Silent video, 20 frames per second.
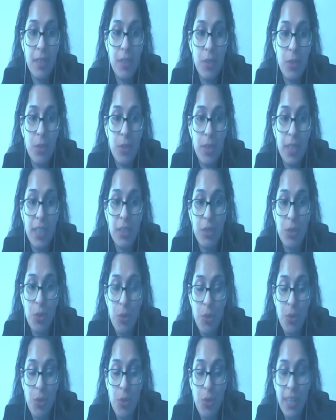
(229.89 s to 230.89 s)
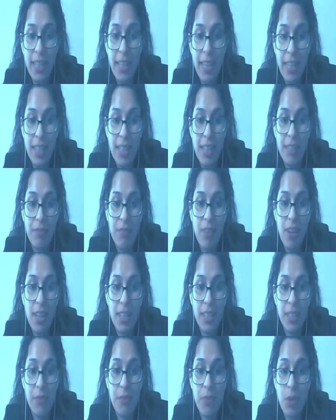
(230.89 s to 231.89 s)
is to get training and
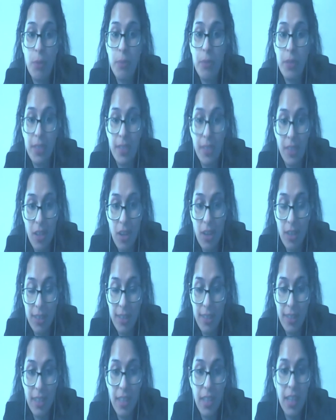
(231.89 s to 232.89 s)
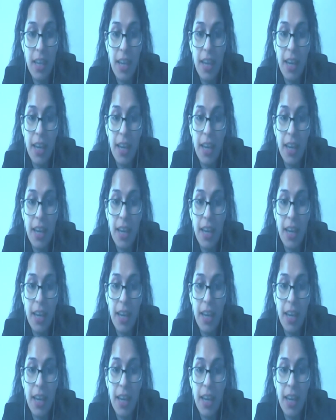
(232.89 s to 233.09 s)
advice from the start.